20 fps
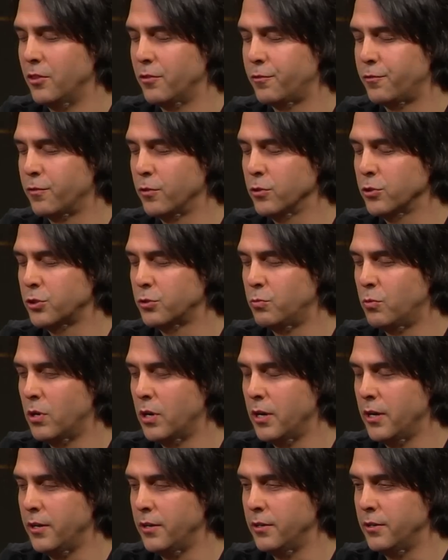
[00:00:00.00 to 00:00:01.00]
the first
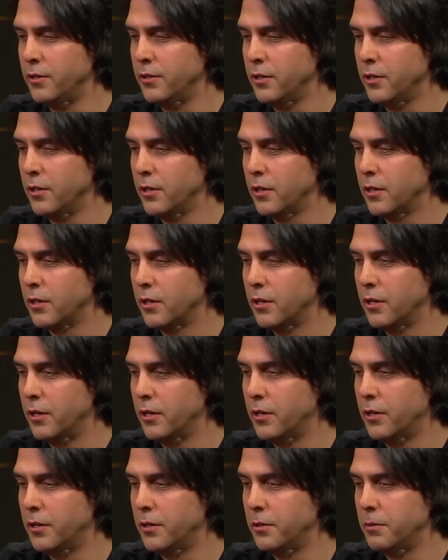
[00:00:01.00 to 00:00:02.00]
one,
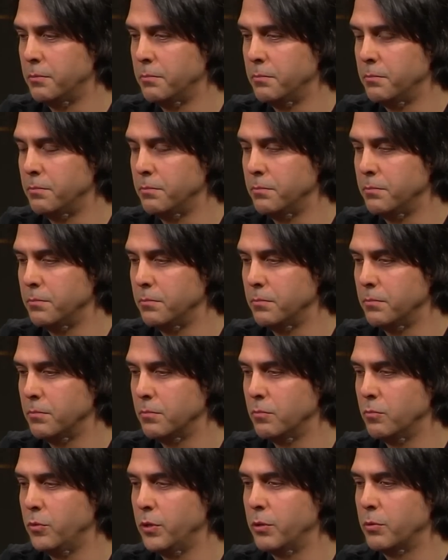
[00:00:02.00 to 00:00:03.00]
um,
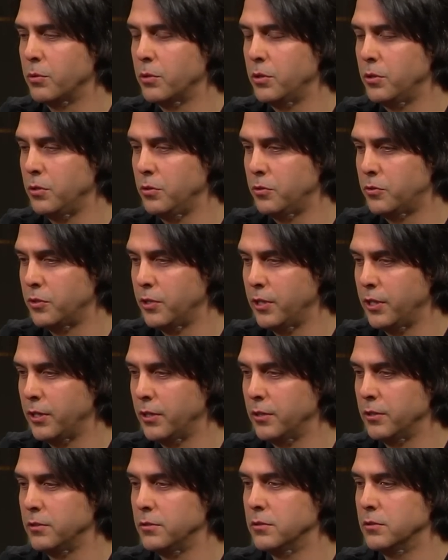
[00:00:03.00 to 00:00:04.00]
we were
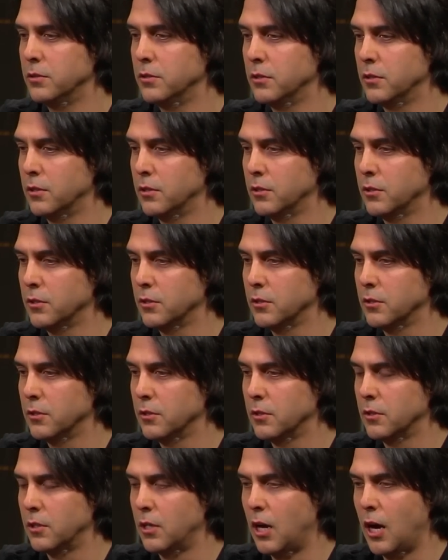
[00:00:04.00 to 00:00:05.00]
using
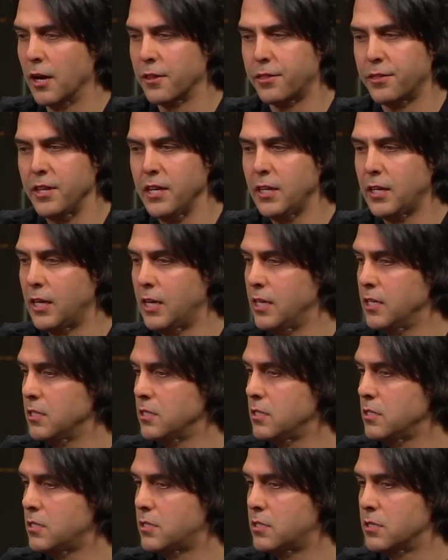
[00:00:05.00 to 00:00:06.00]
I think
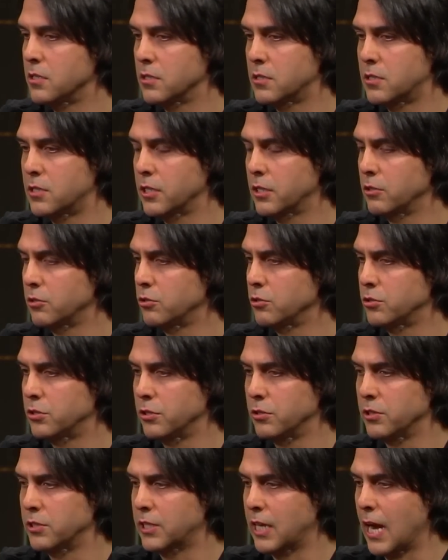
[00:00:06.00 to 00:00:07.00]
his signature
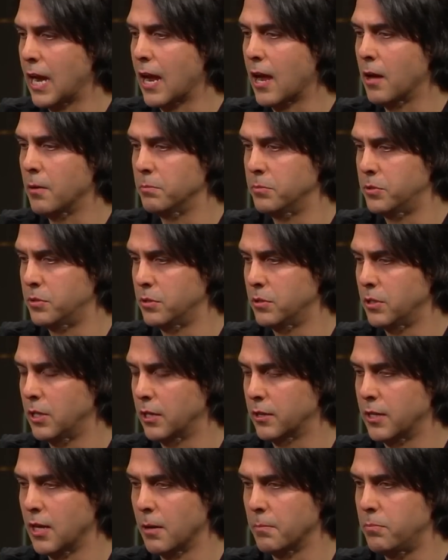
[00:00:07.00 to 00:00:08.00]
series cabs
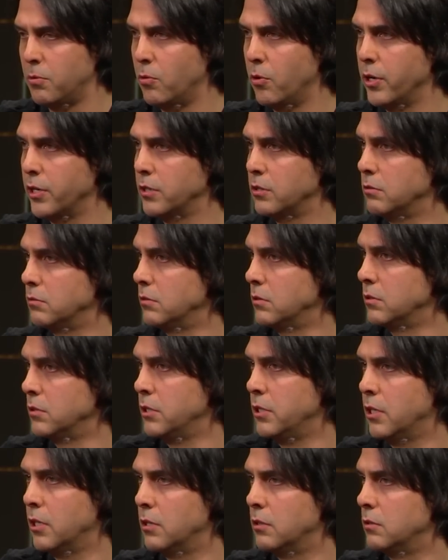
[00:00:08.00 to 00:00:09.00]
at that oh, point. Oh, cool.
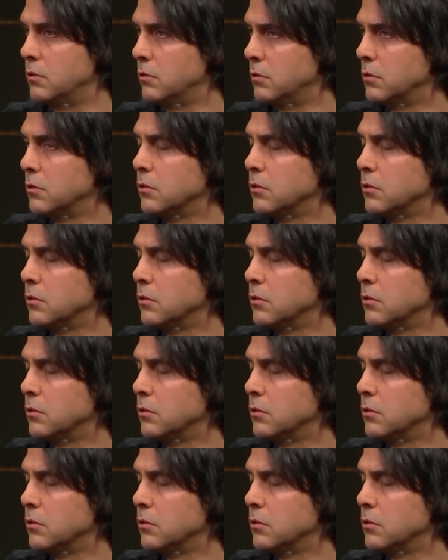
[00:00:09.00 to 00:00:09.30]
Yeah. Because one of the